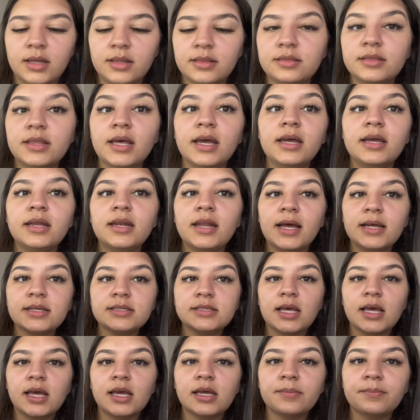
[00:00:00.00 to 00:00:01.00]
Then I
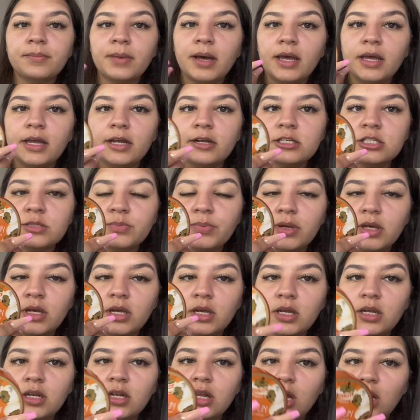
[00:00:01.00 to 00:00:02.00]
take my
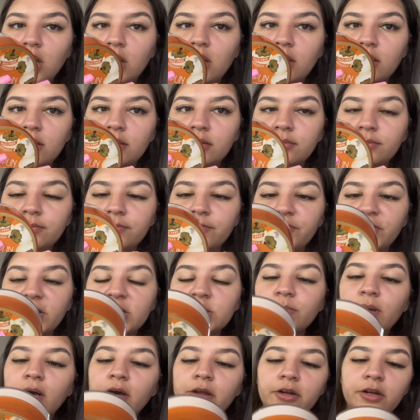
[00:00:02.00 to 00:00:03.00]
Airspun
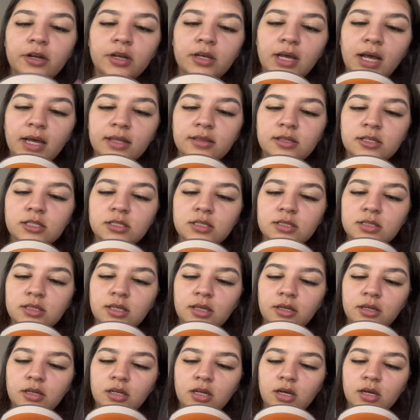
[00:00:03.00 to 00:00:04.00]
face powder. This is
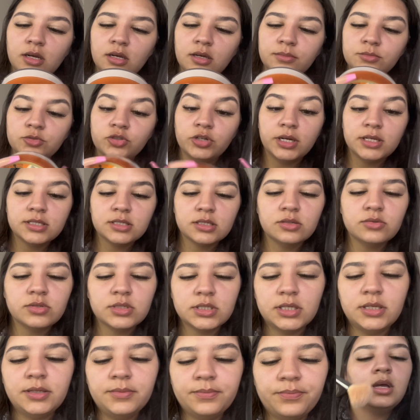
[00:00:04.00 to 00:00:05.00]
in
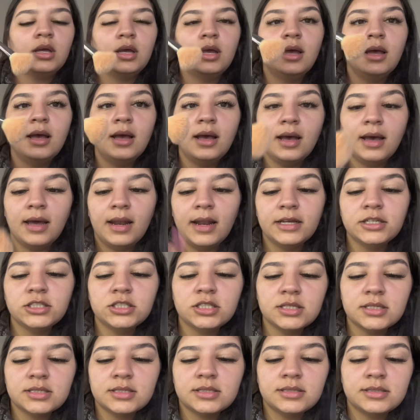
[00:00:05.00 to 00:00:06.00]
translucent, and I
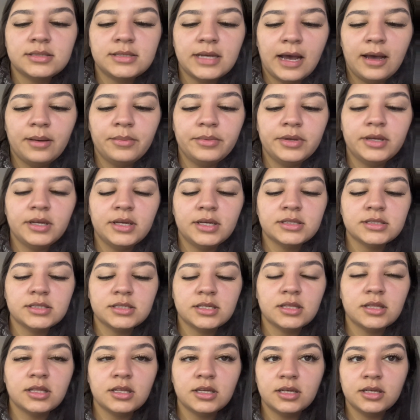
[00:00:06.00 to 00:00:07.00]
just dab it
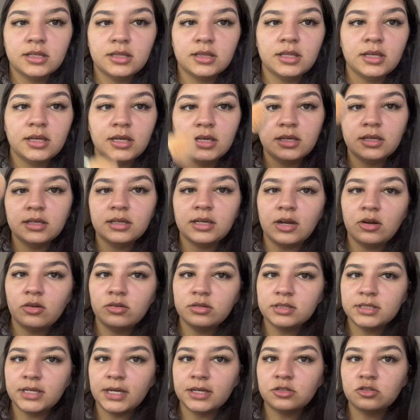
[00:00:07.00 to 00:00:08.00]
into the thing. I
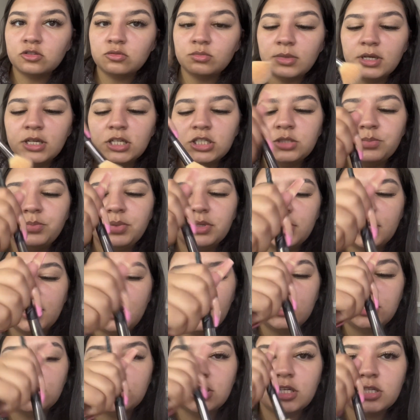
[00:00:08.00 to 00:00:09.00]
don't take too much, but then
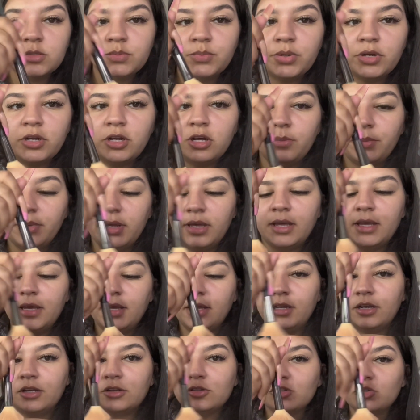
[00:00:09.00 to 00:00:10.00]
I just put it on my
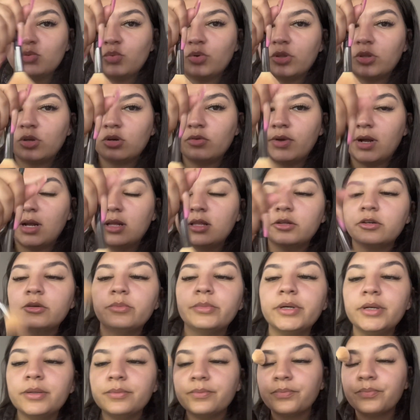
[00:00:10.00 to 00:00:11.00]
hand, swirl it around a little bit,